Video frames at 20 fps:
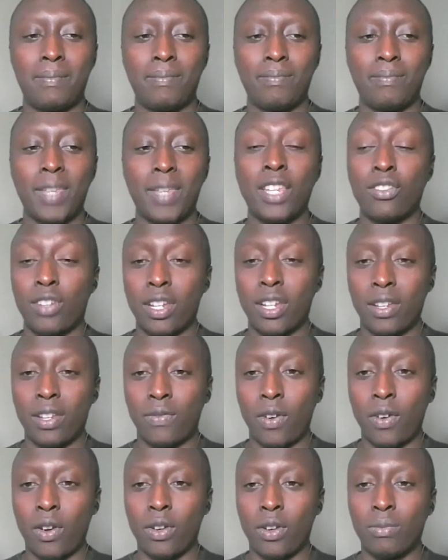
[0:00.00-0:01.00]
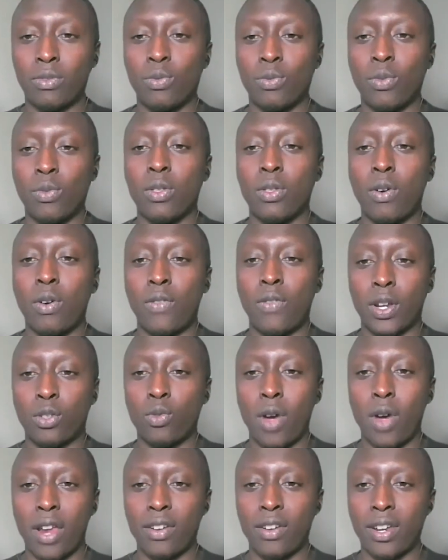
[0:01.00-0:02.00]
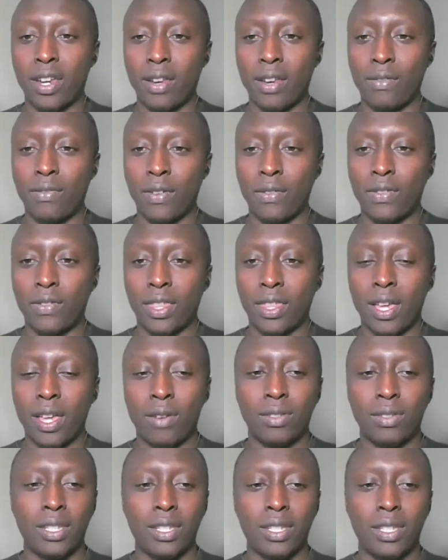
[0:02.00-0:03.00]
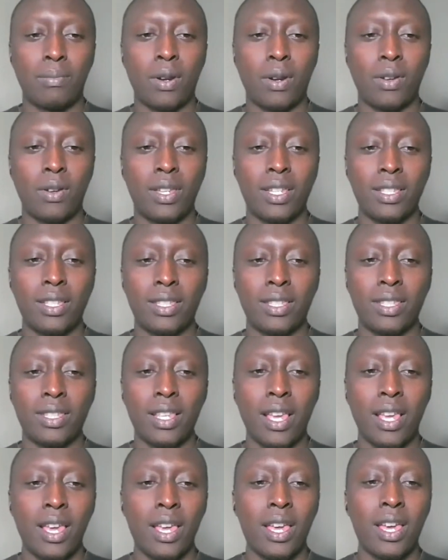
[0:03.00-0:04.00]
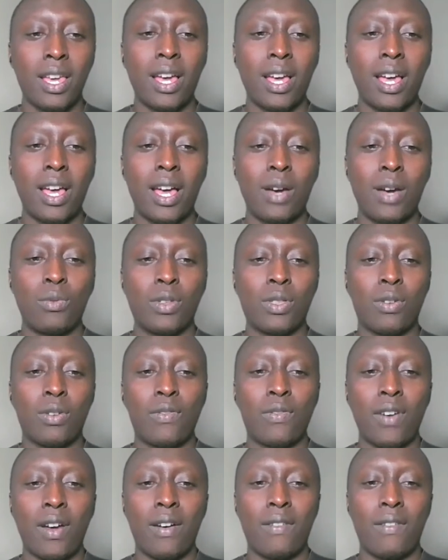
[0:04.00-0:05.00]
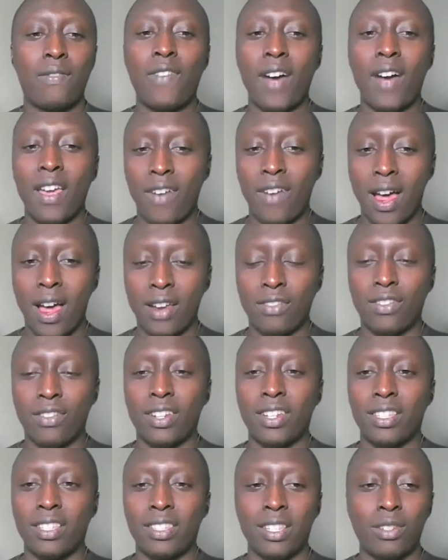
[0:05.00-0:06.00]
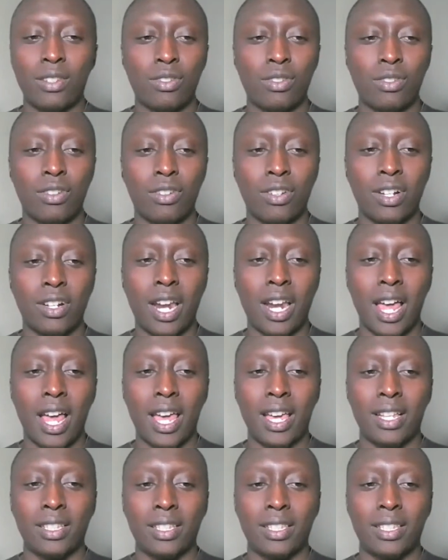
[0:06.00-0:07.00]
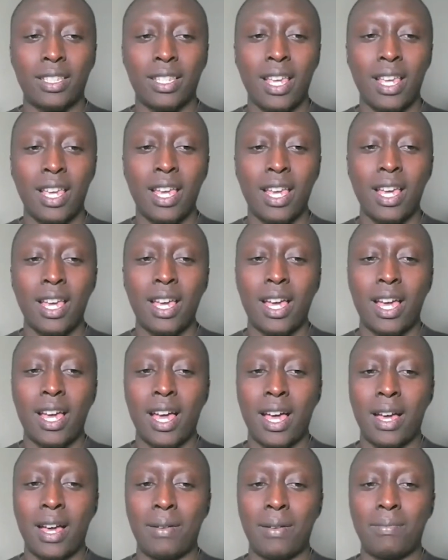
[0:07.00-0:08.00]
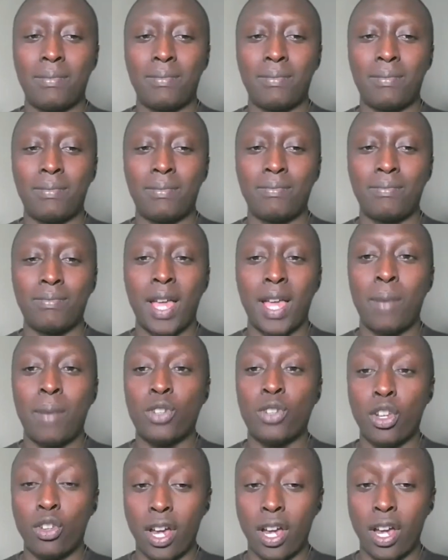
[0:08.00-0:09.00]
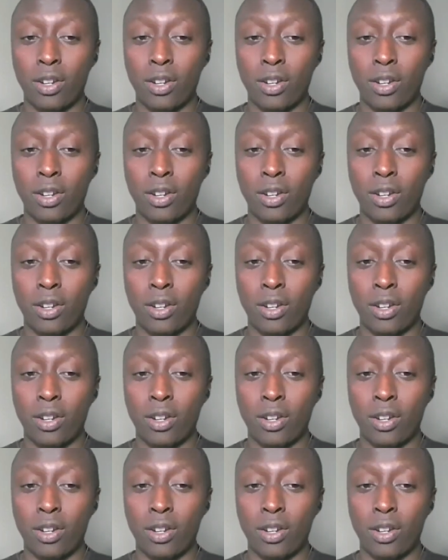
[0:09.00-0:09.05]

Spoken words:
in trading volumes with over 250,000 employees, with over 500 institutional clients. I'm sure you can